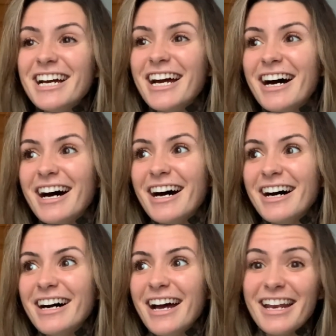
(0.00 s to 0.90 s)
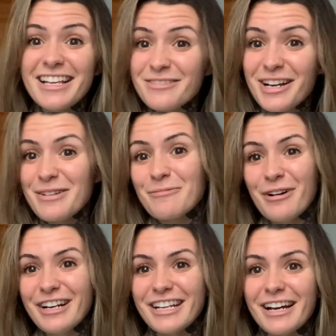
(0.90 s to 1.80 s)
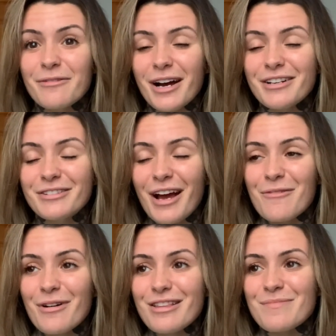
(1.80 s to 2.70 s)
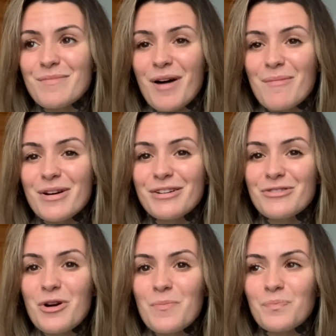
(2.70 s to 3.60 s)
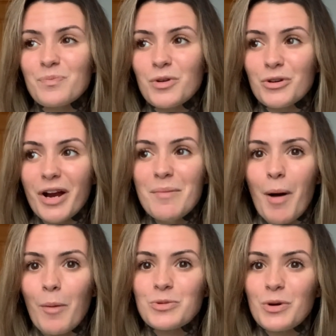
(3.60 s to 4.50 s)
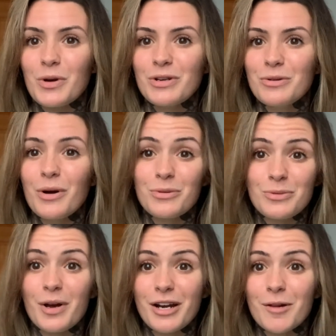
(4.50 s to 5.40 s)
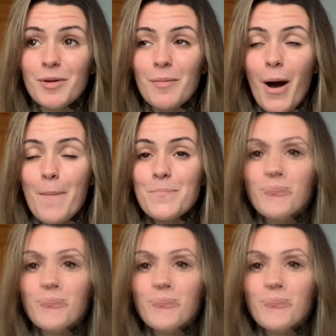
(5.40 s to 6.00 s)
And that's what I wanted. I wanted to be a mom. I grew up with a great mom, so I knew I always wanted to be a mom.